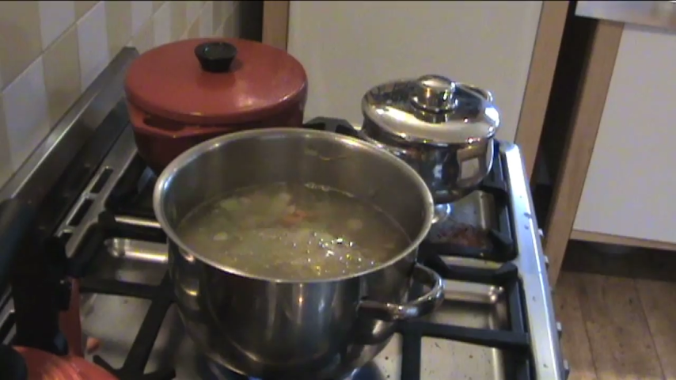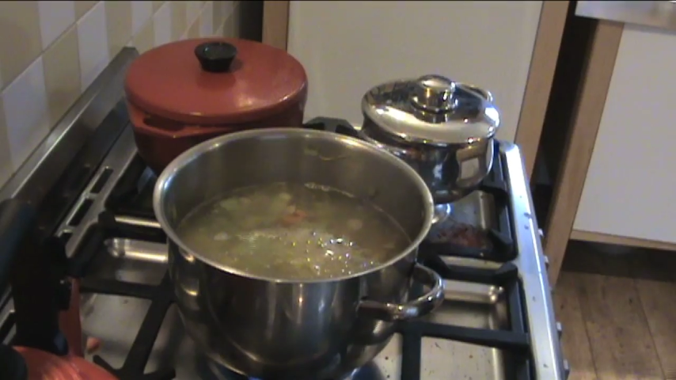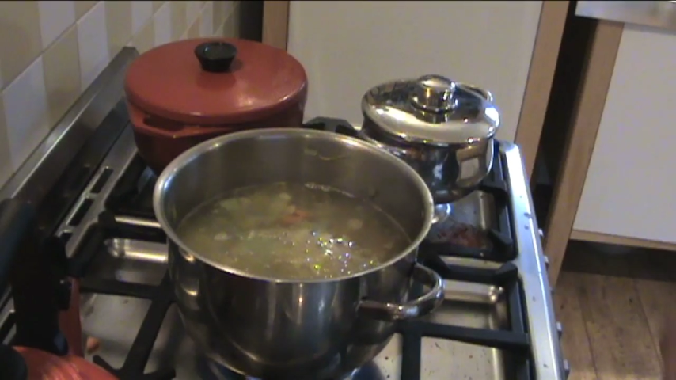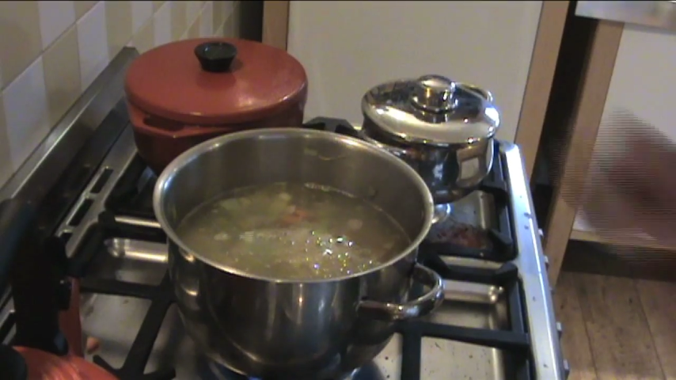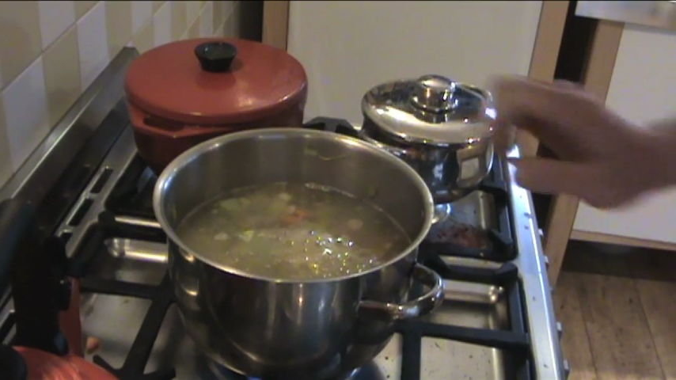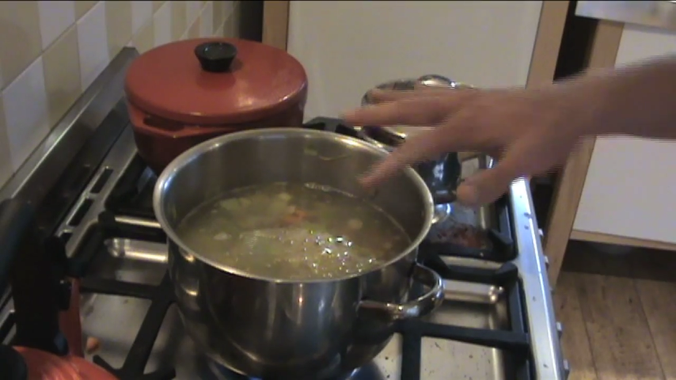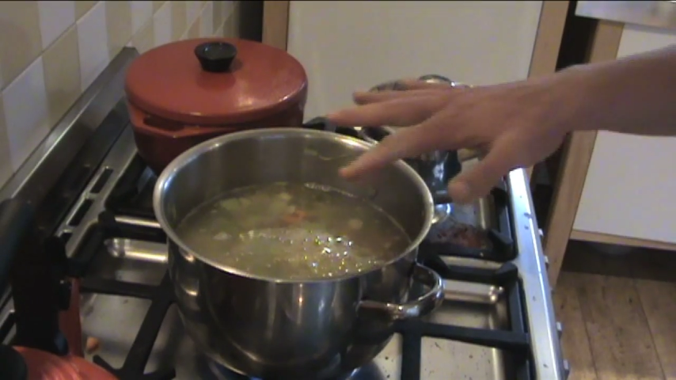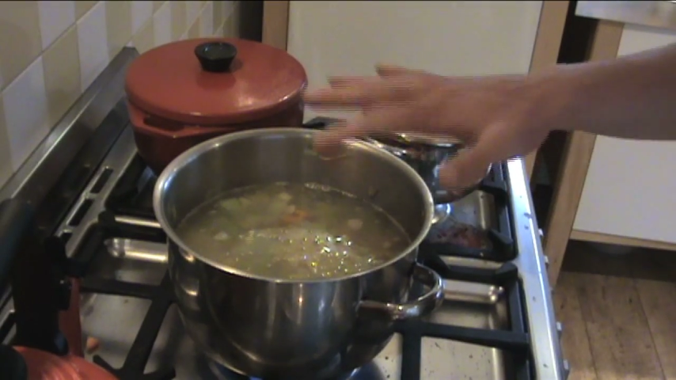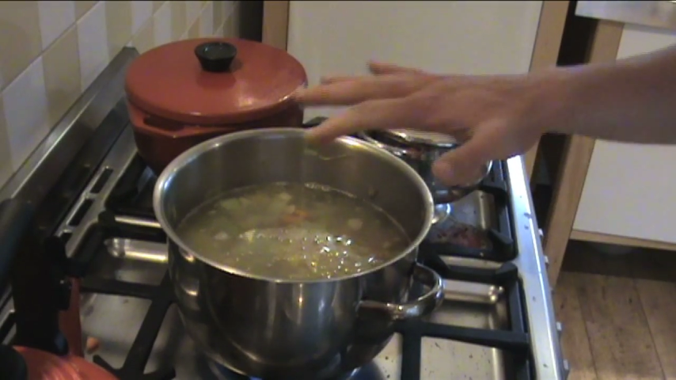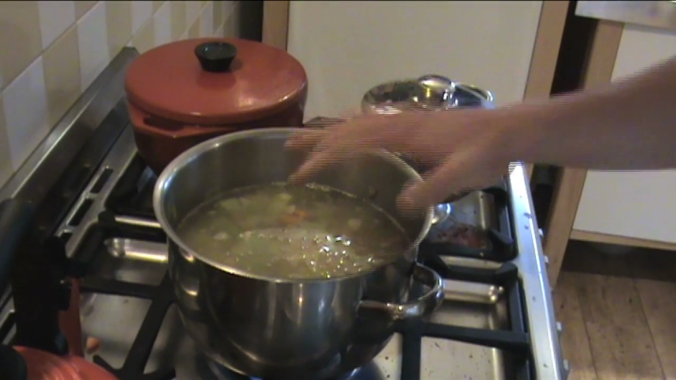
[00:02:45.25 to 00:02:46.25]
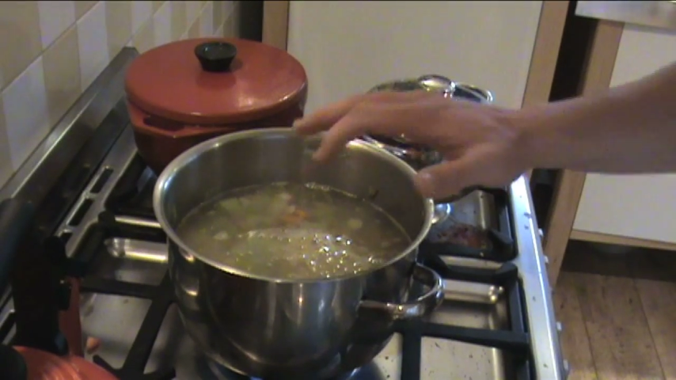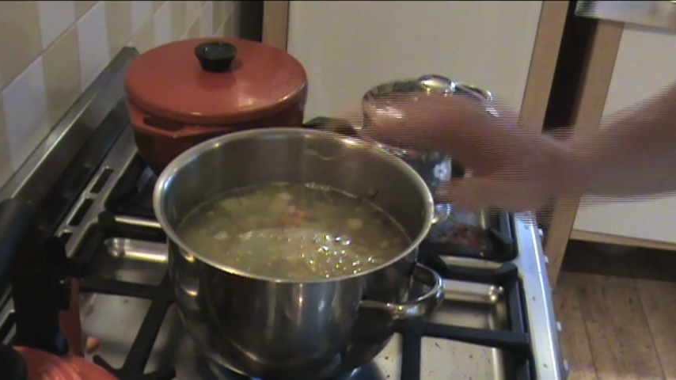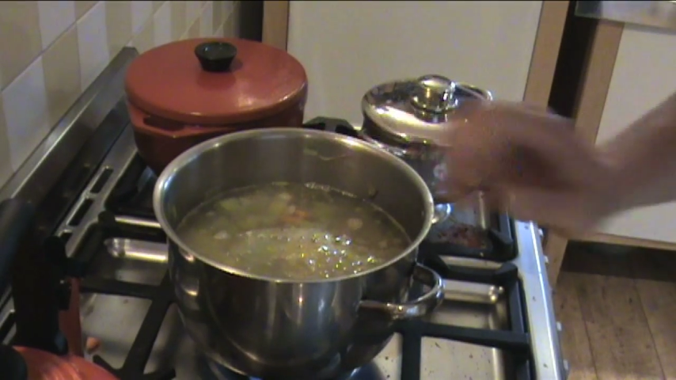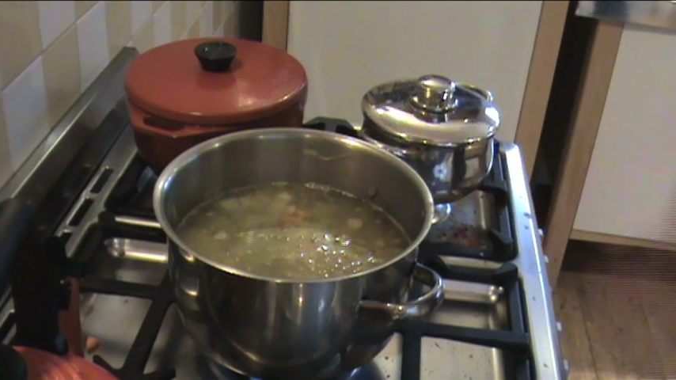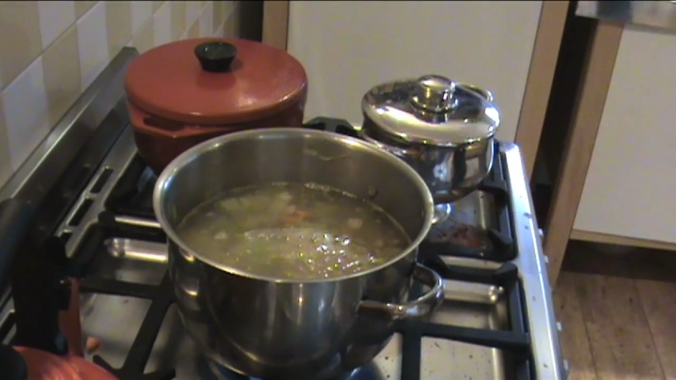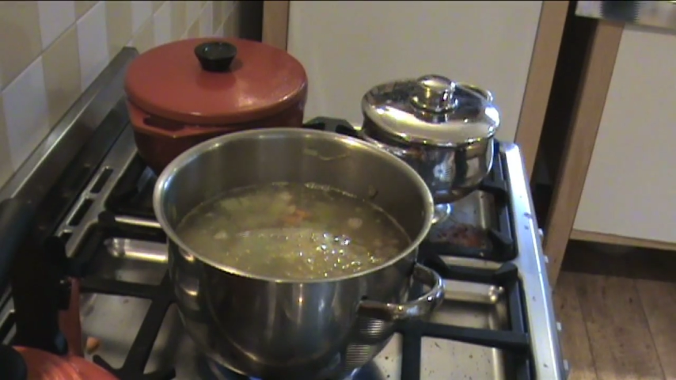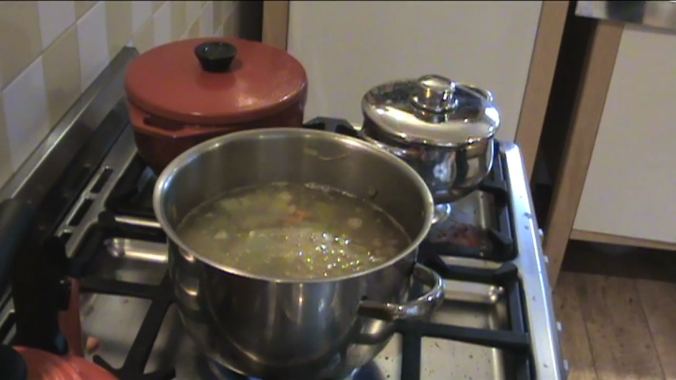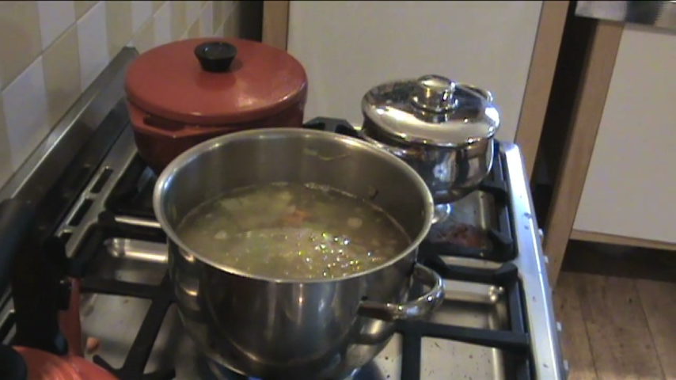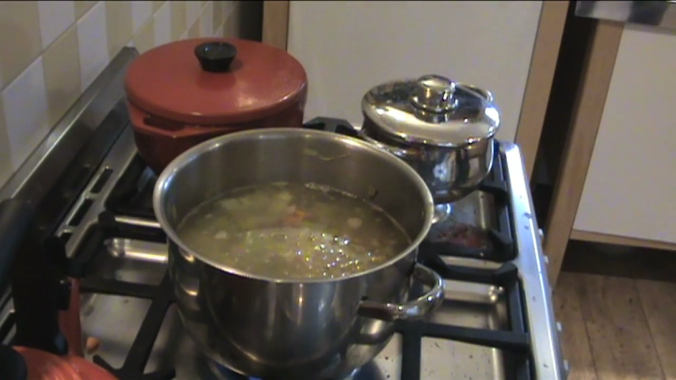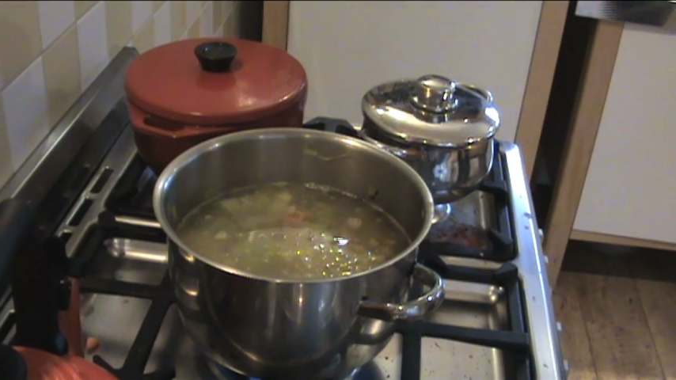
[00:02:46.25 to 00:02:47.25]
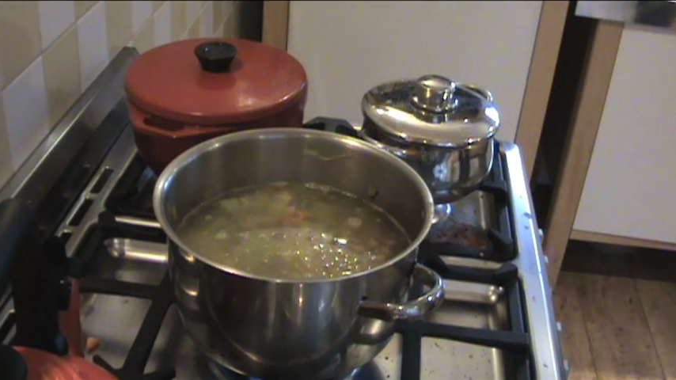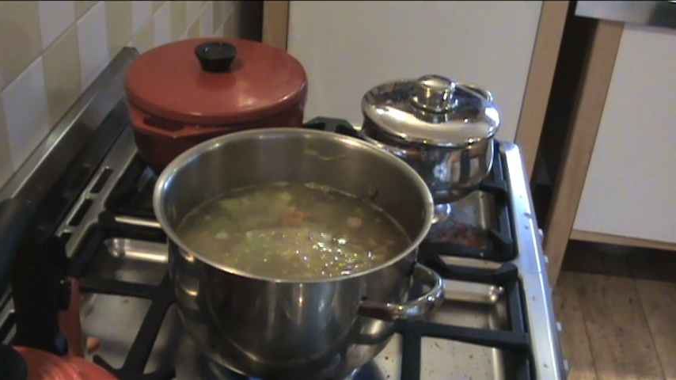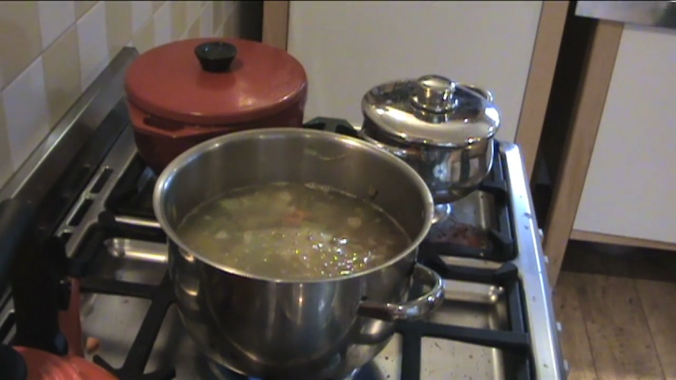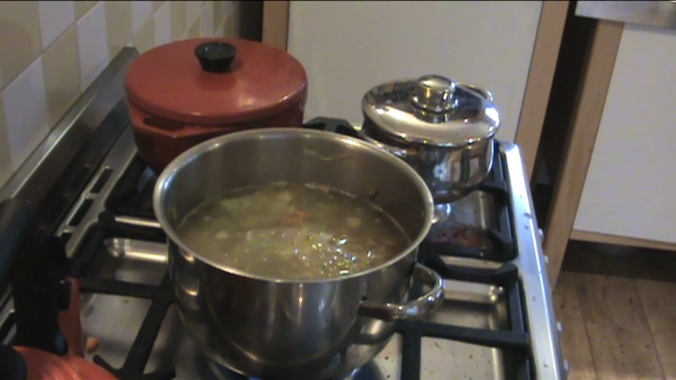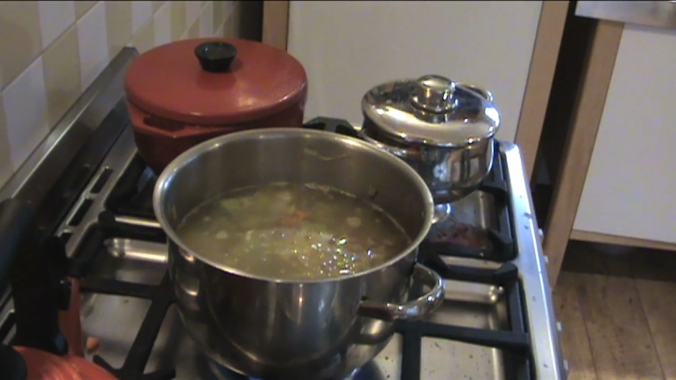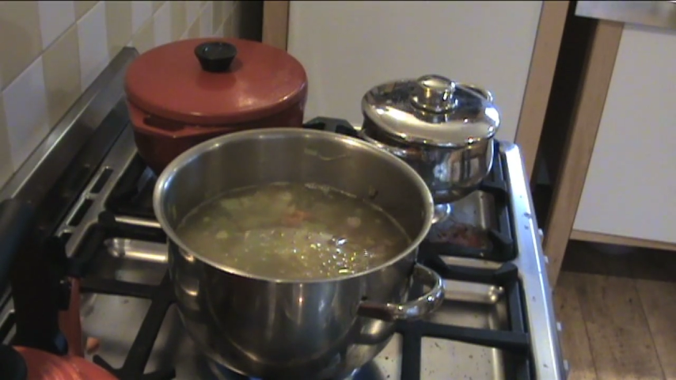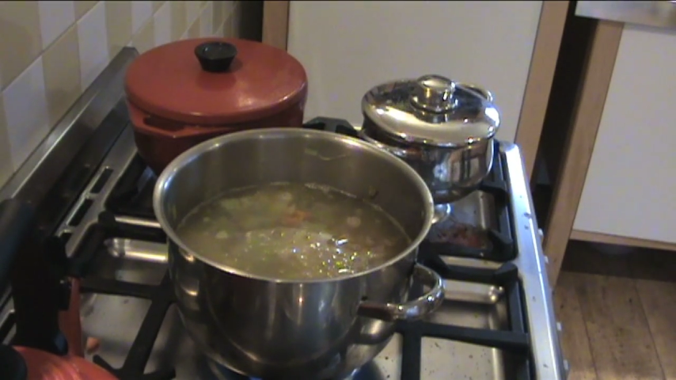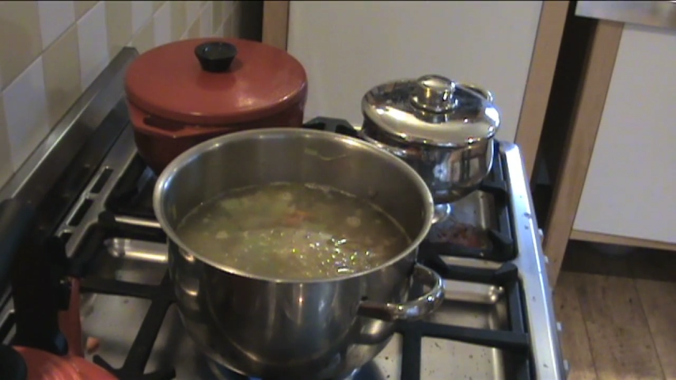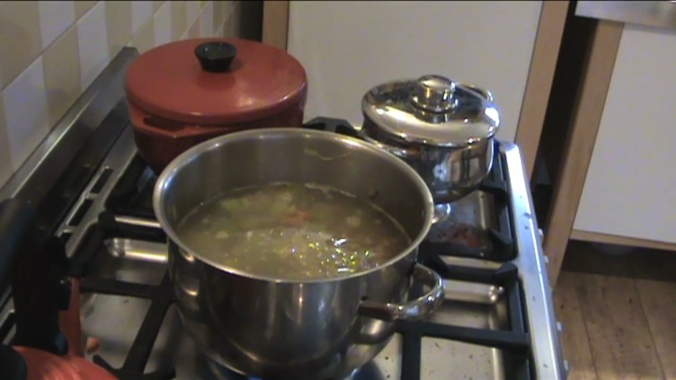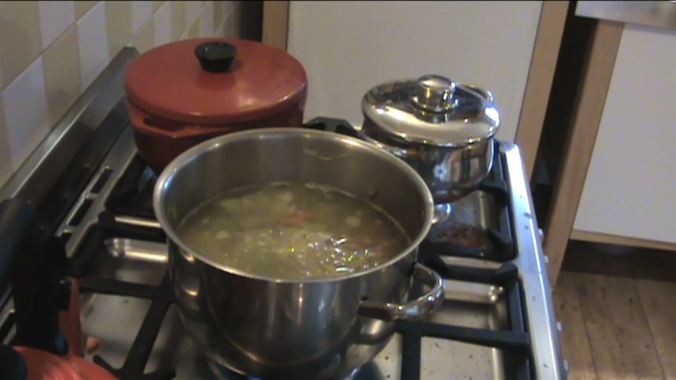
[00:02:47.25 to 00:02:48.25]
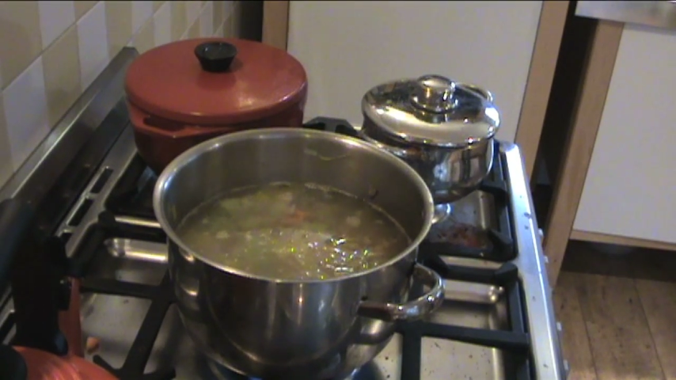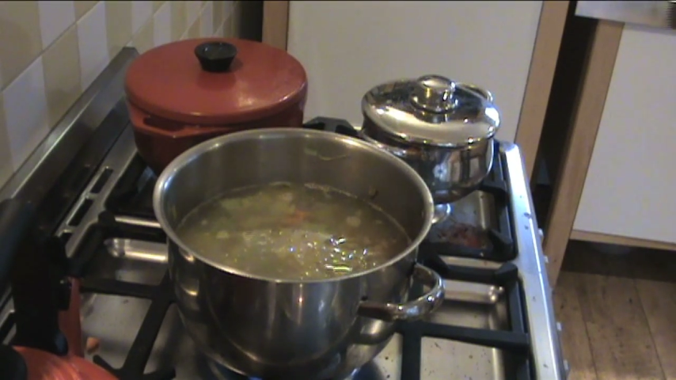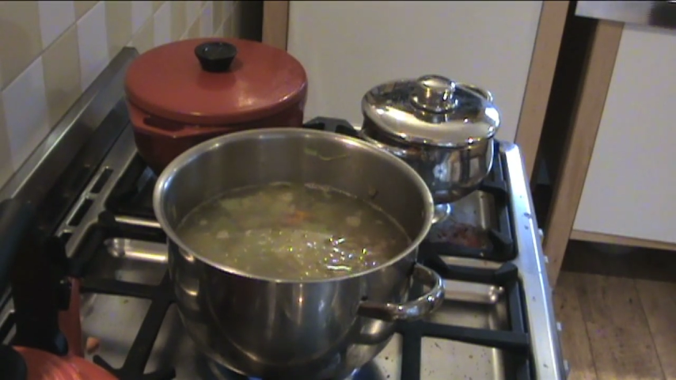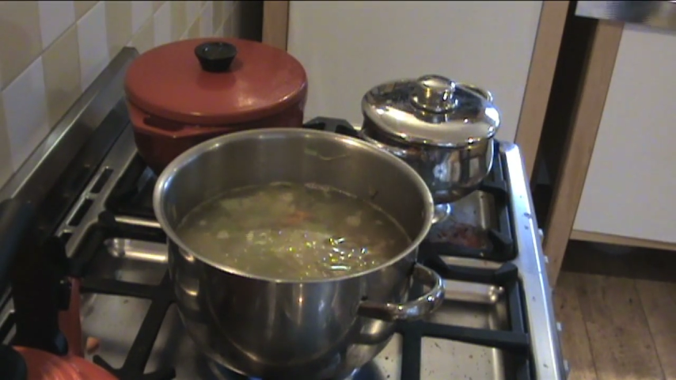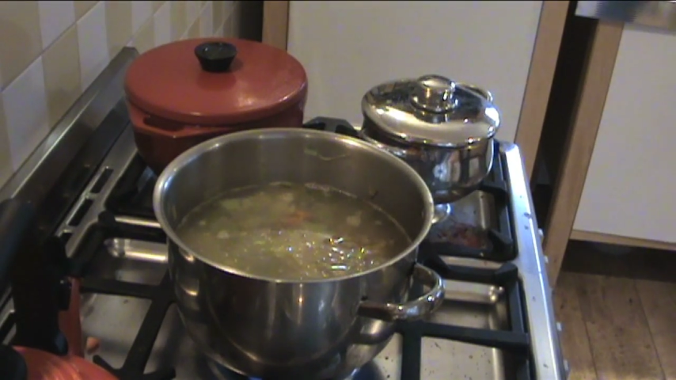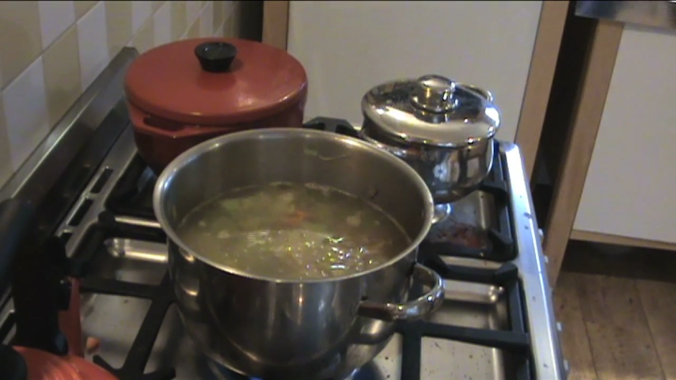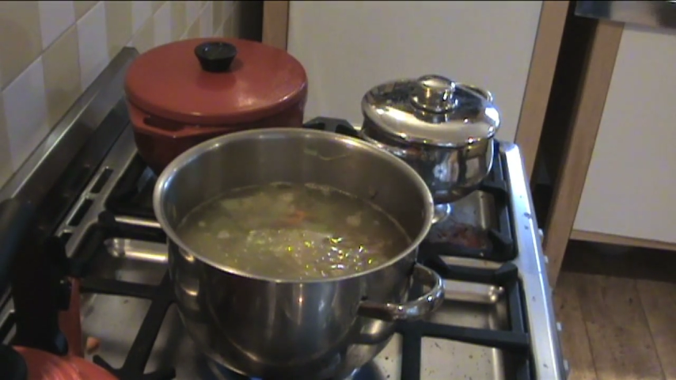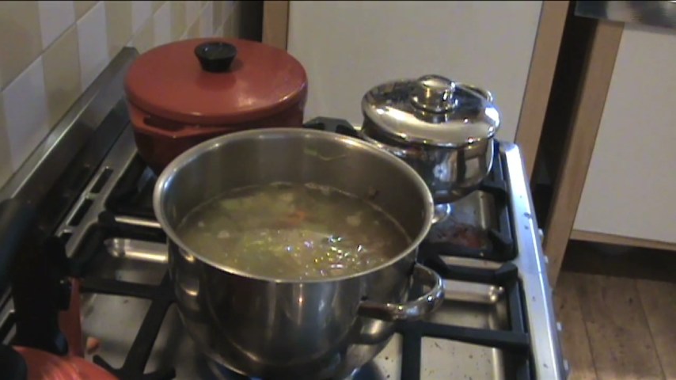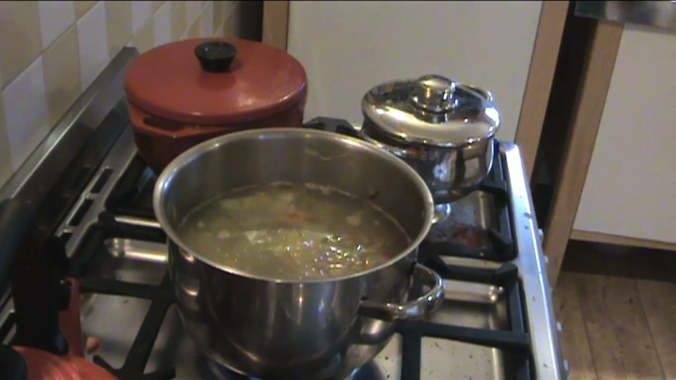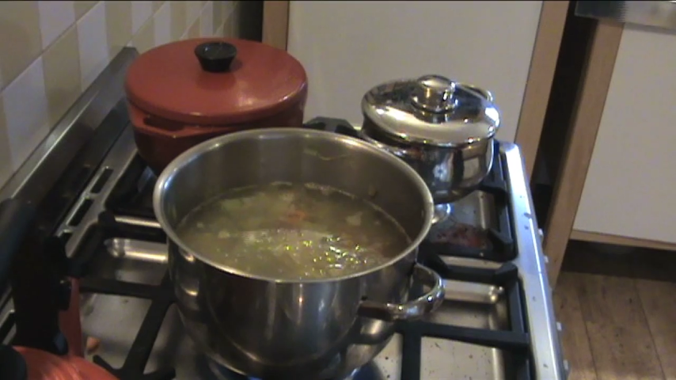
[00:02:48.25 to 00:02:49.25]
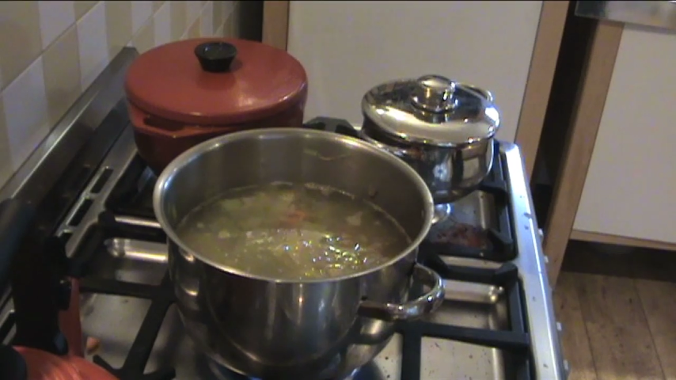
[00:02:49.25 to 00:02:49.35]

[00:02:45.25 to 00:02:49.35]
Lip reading: [unreadable: no face in view]